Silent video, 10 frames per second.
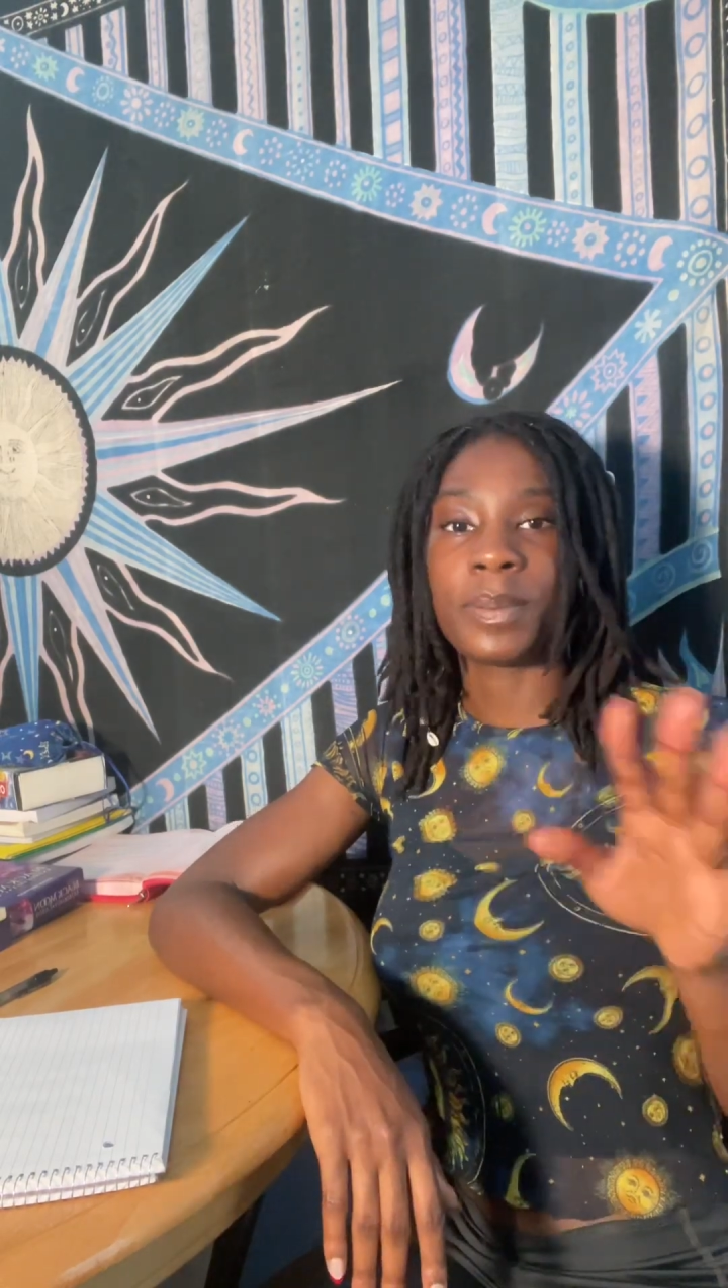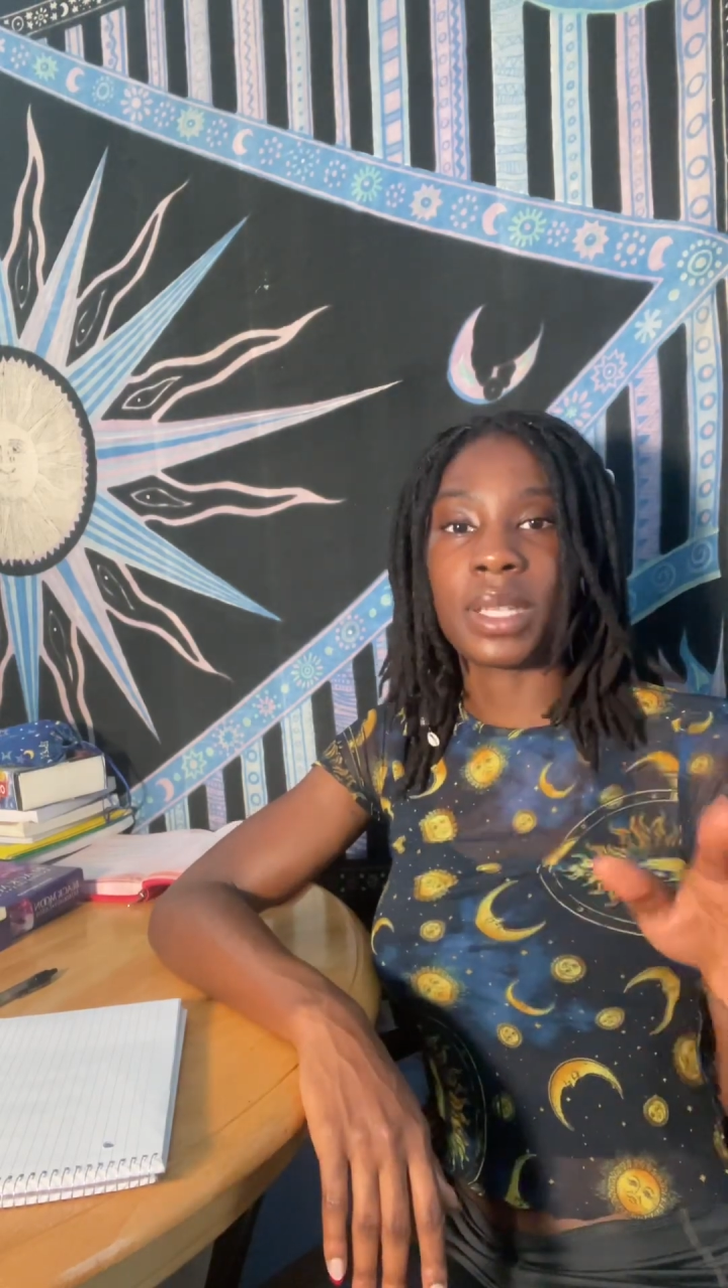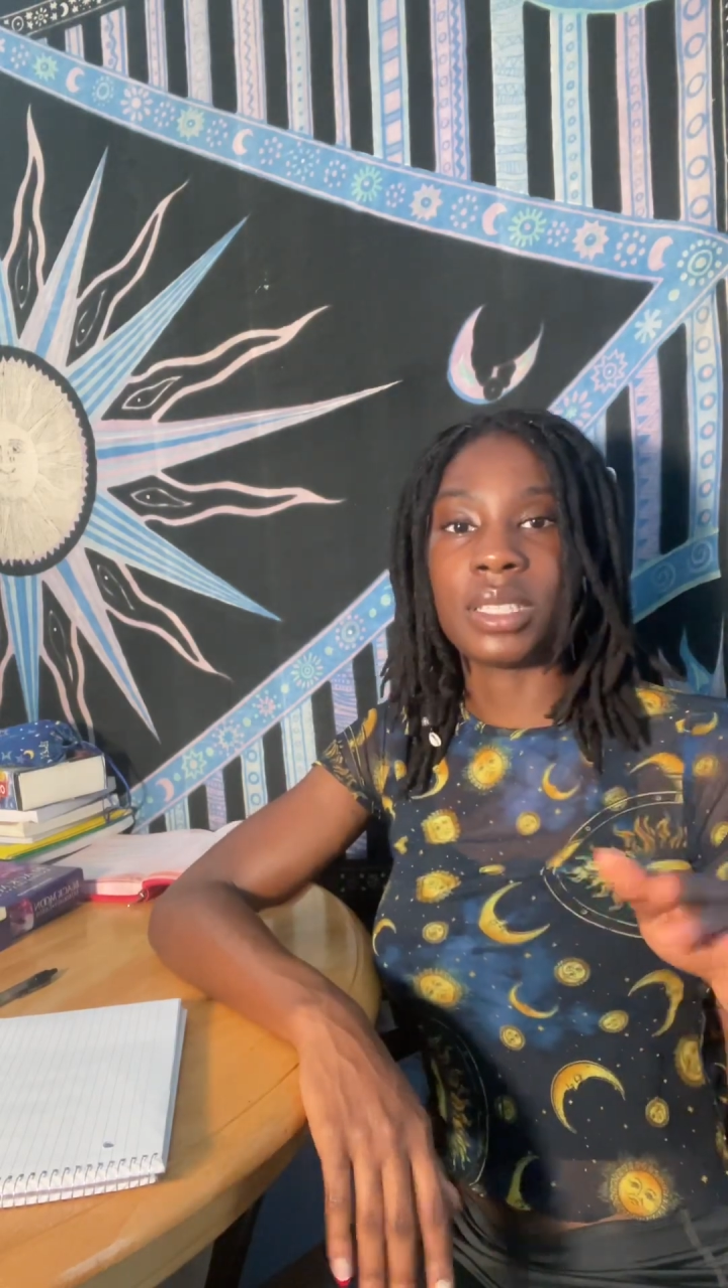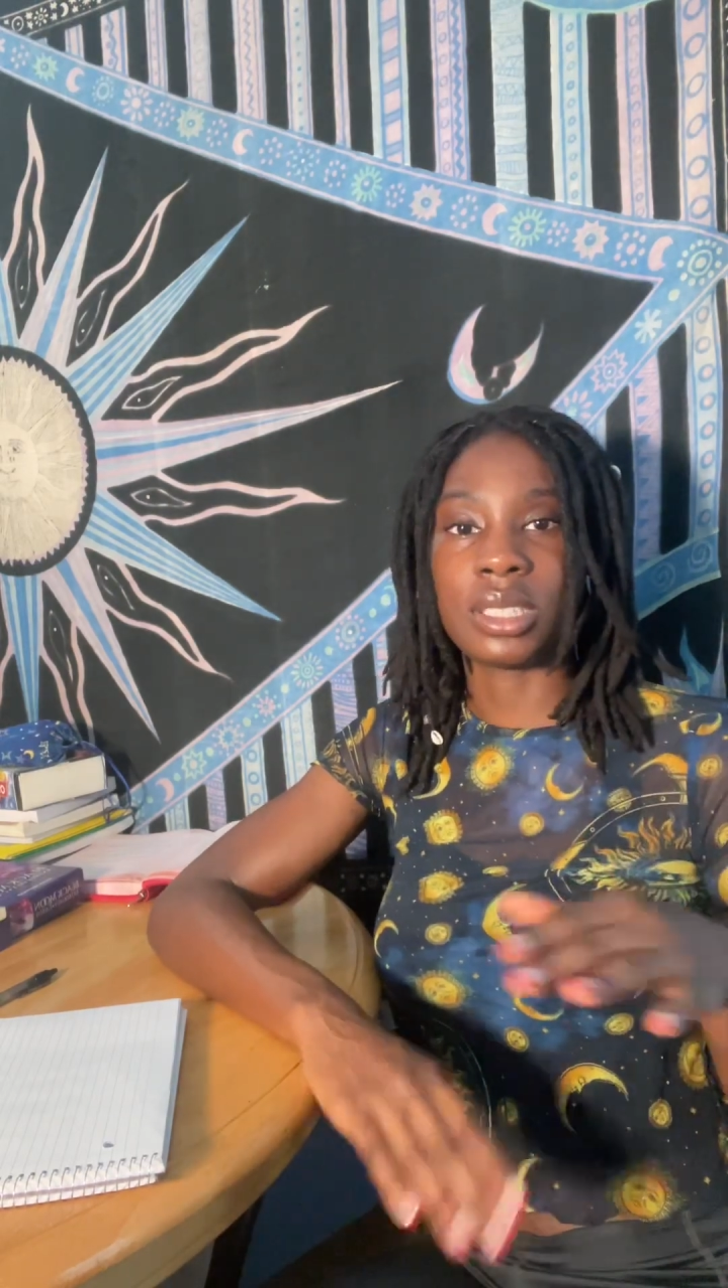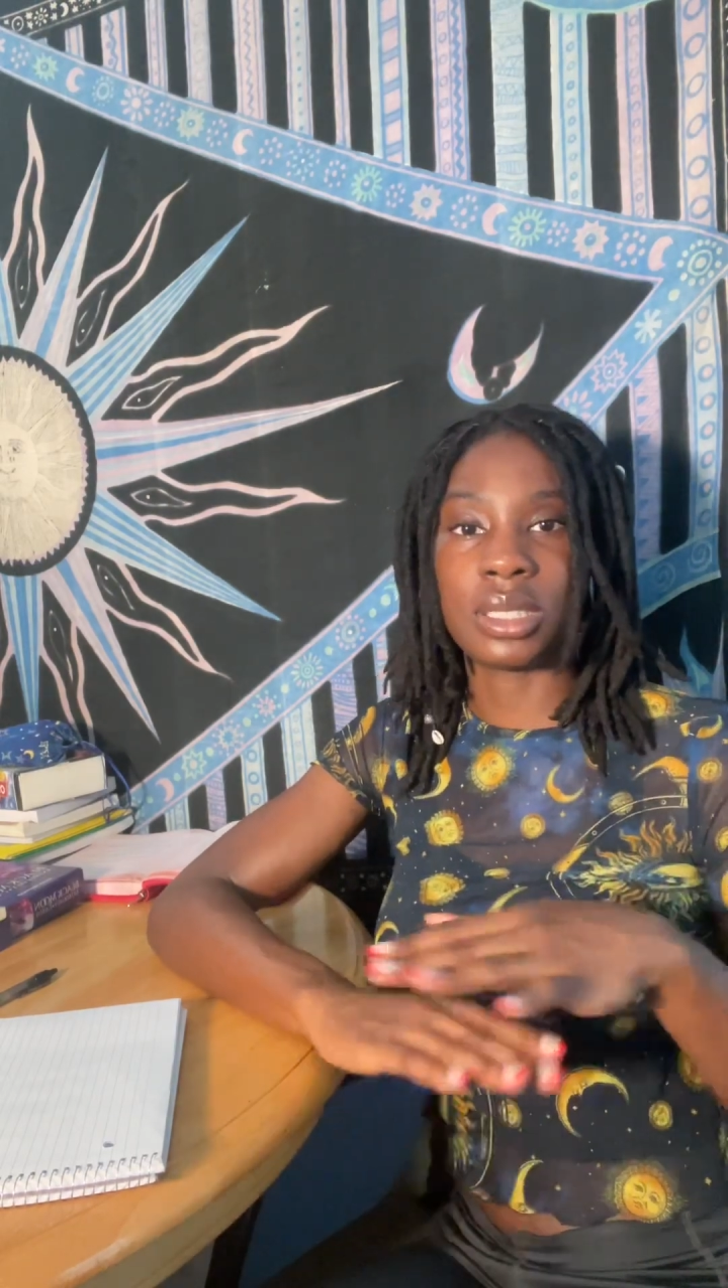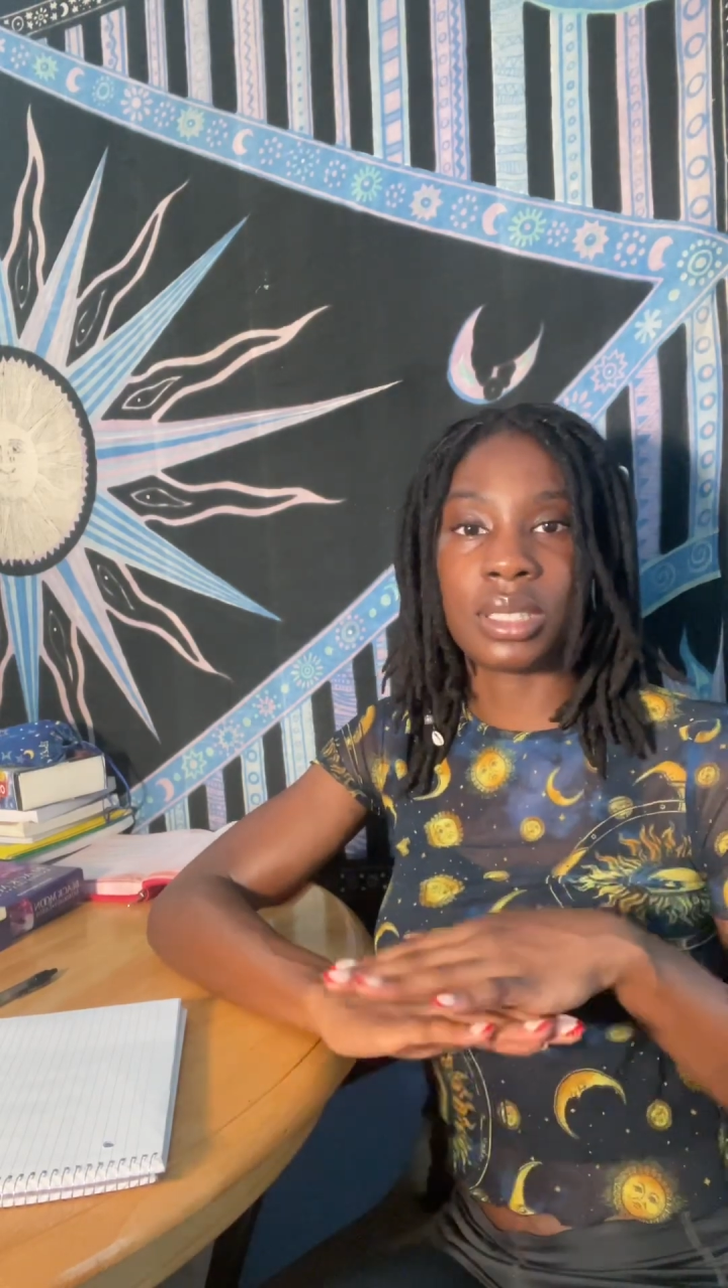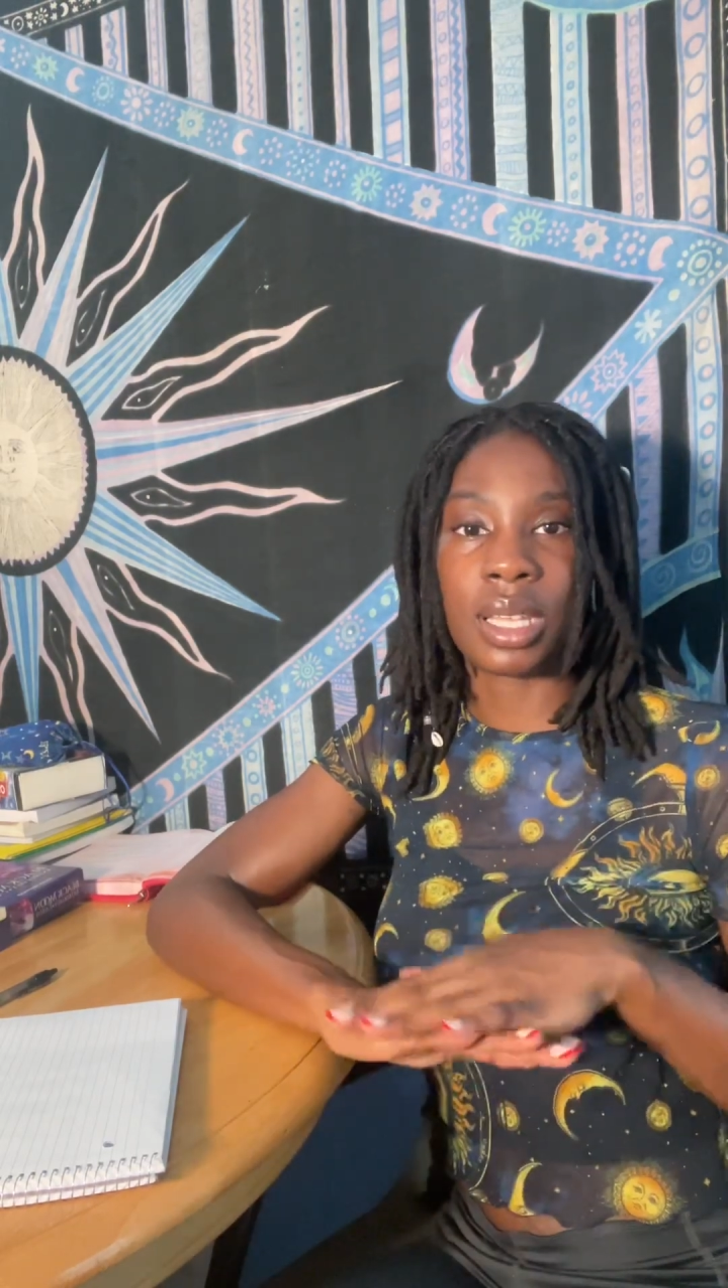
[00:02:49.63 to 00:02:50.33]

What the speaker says: is just the